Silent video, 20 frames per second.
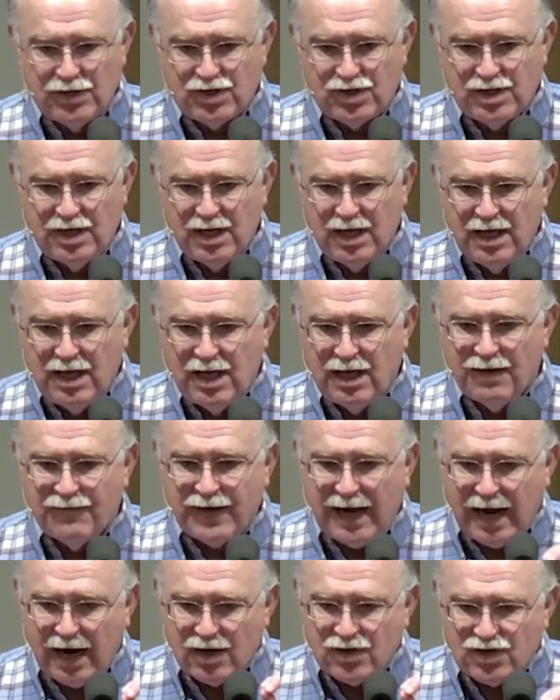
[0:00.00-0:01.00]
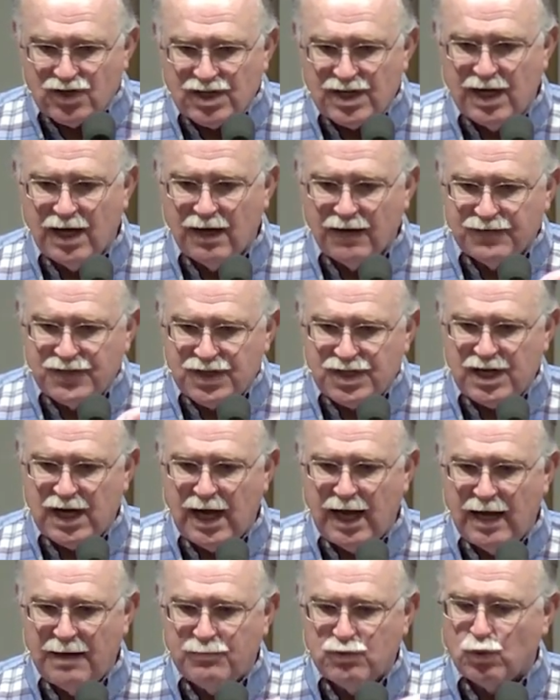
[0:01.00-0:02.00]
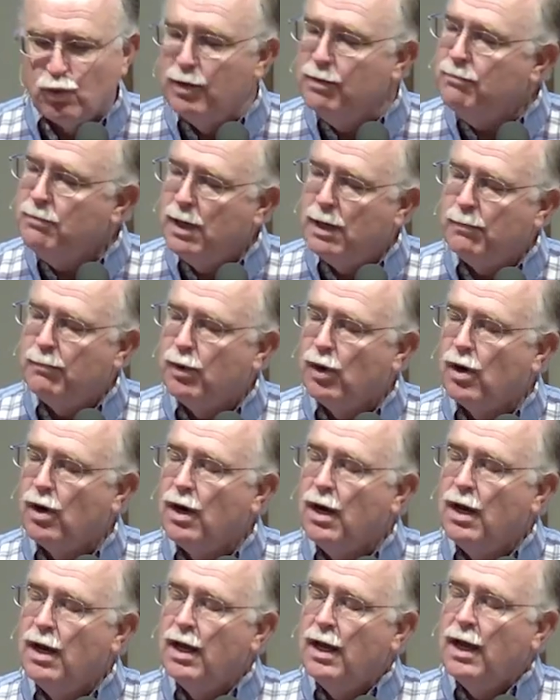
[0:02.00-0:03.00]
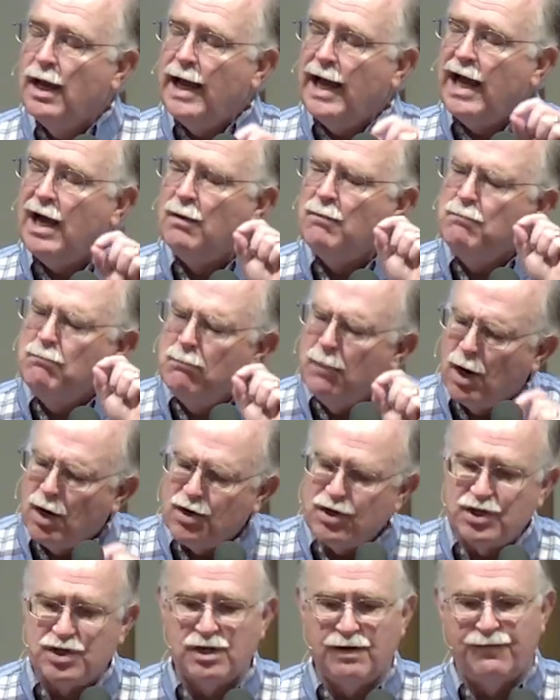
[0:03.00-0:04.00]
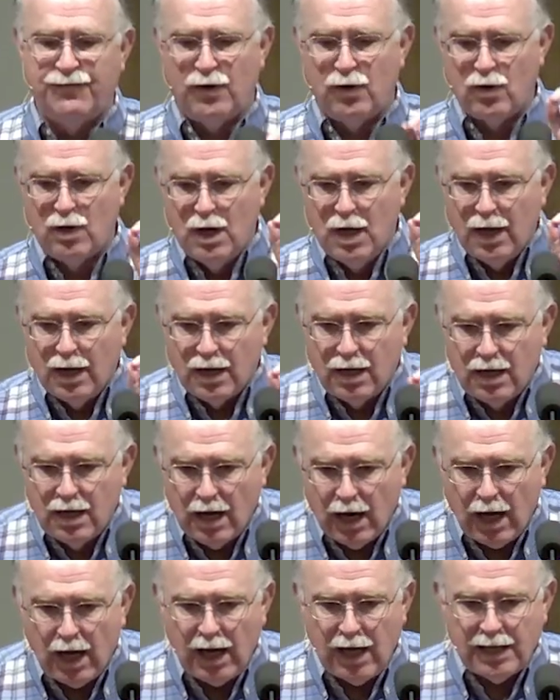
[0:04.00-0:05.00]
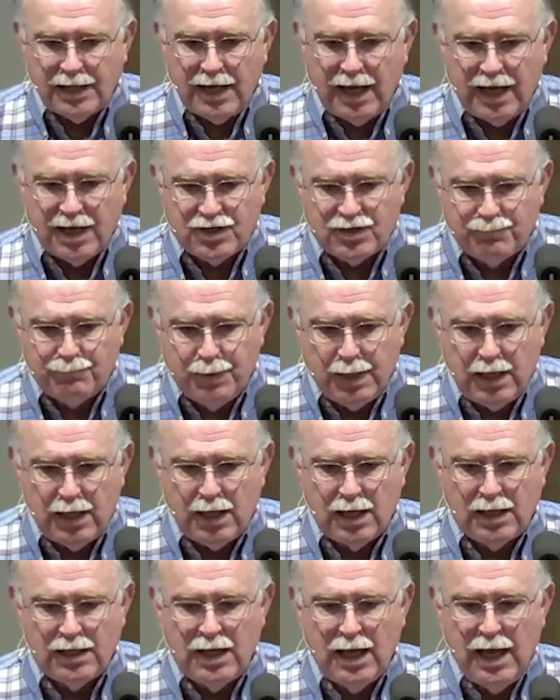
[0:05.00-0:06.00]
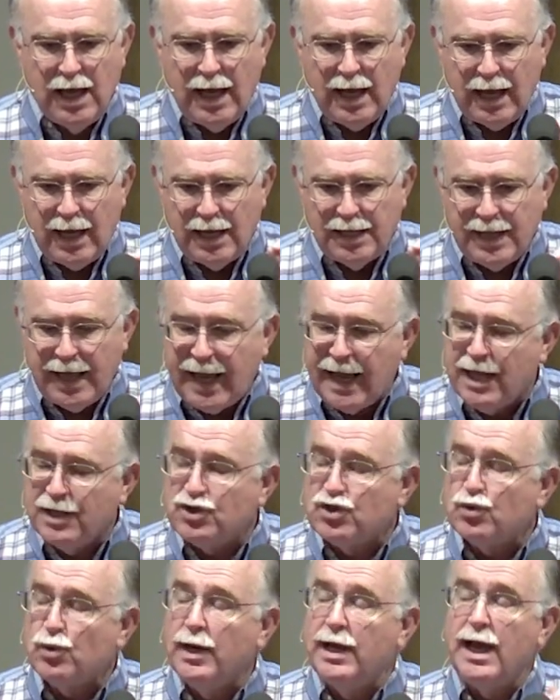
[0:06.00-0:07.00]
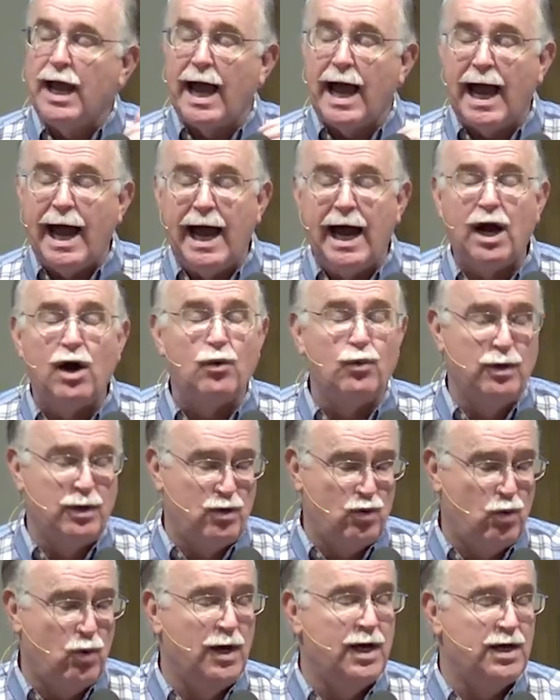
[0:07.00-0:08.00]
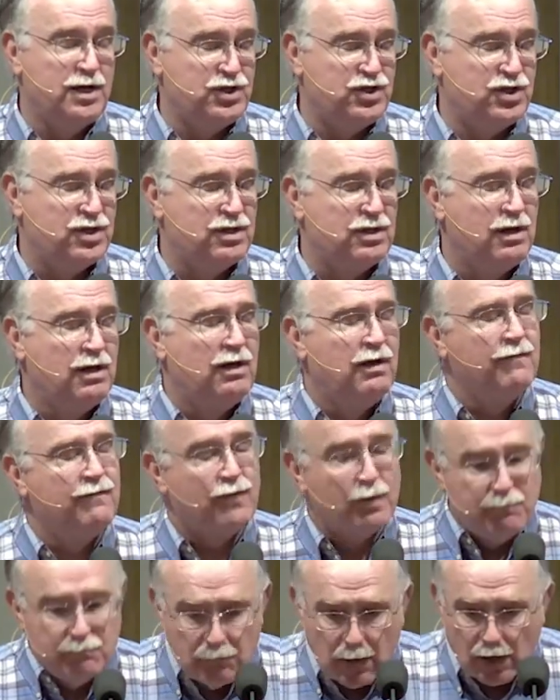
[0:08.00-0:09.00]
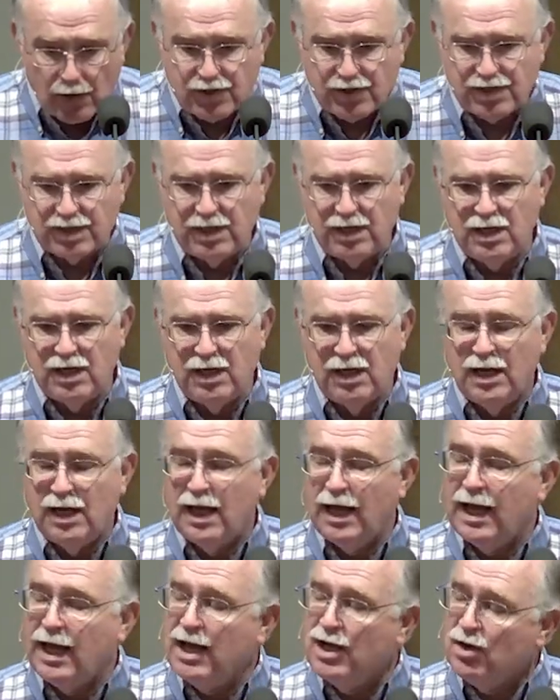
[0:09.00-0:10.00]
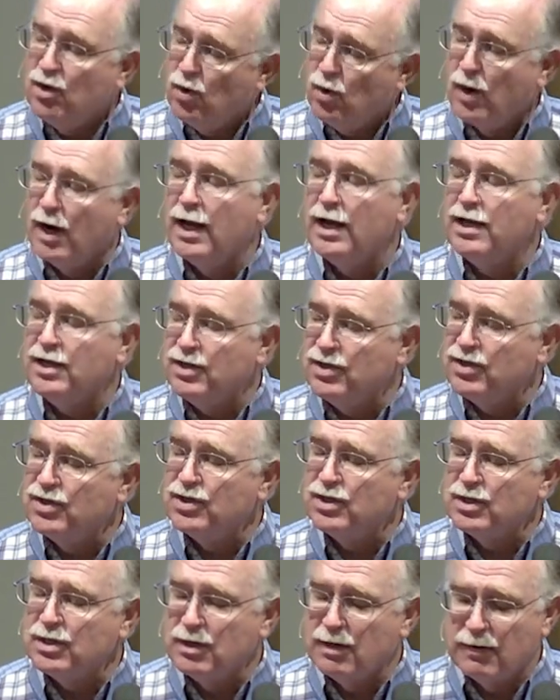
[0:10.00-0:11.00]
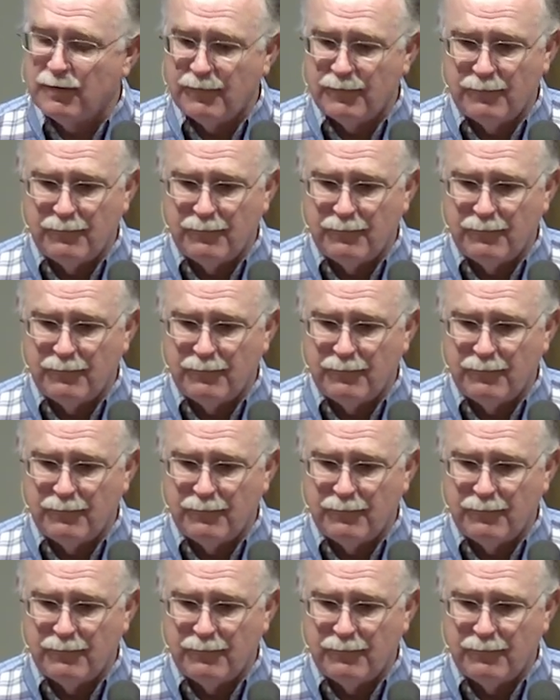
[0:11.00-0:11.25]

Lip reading: It's to give ourselves time to remember how merciful God has been in answering our requests for mercy and grace.